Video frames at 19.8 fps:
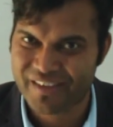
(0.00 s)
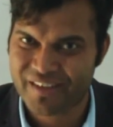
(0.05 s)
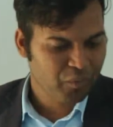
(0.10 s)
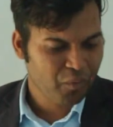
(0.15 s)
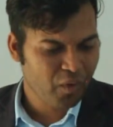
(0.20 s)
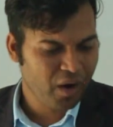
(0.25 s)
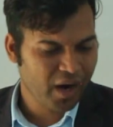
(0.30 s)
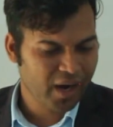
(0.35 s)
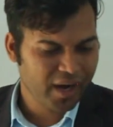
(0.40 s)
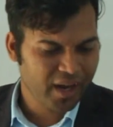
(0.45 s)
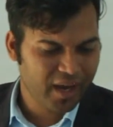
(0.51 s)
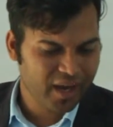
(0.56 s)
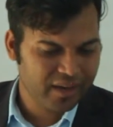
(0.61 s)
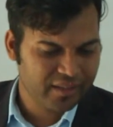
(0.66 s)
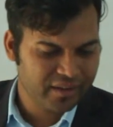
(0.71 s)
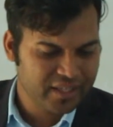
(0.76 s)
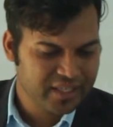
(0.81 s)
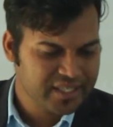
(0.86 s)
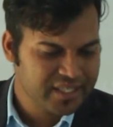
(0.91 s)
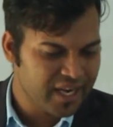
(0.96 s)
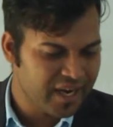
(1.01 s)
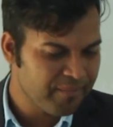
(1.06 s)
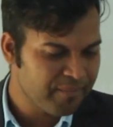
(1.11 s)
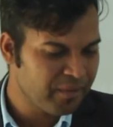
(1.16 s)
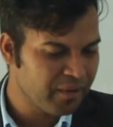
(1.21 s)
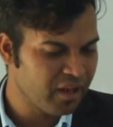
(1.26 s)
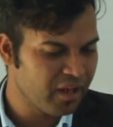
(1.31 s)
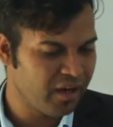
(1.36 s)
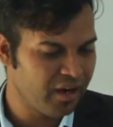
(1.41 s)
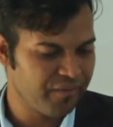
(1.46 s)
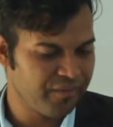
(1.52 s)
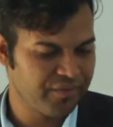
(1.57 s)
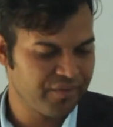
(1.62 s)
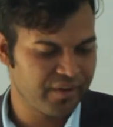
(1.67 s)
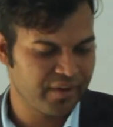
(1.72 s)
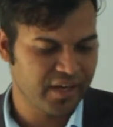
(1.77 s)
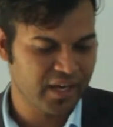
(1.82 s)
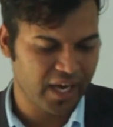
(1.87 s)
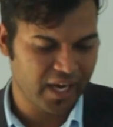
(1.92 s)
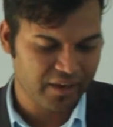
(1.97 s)
What are the example
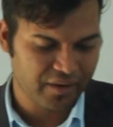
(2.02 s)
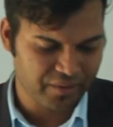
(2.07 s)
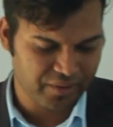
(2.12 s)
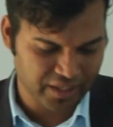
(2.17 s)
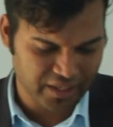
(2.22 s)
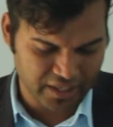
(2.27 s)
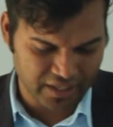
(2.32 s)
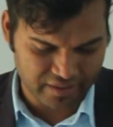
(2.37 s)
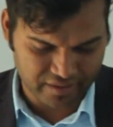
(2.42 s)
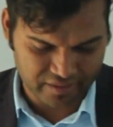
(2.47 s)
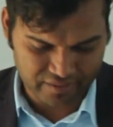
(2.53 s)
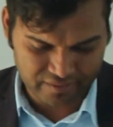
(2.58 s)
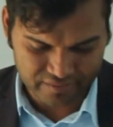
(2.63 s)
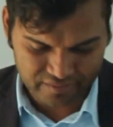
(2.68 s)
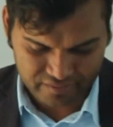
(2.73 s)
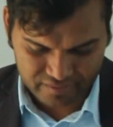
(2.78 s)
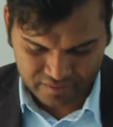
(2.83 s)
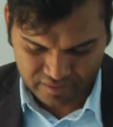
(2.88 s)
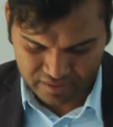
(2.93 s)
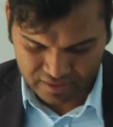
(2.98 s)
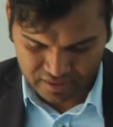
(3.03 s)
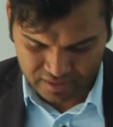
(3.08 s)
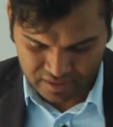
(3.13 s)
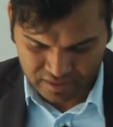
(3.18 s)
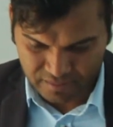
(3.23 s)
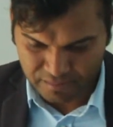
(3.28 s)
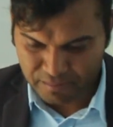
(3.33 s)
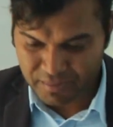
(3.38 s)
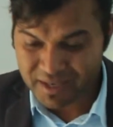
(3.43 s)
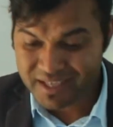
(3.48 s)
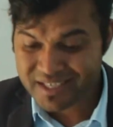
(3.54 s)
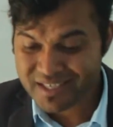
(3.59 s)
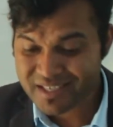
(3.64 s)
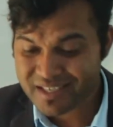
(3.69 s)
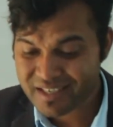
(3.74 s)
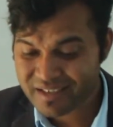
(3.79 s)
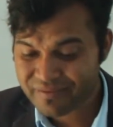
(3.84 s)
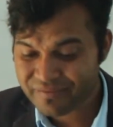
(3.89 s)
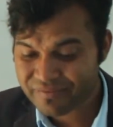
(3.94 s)
of dicotyledon? Please say.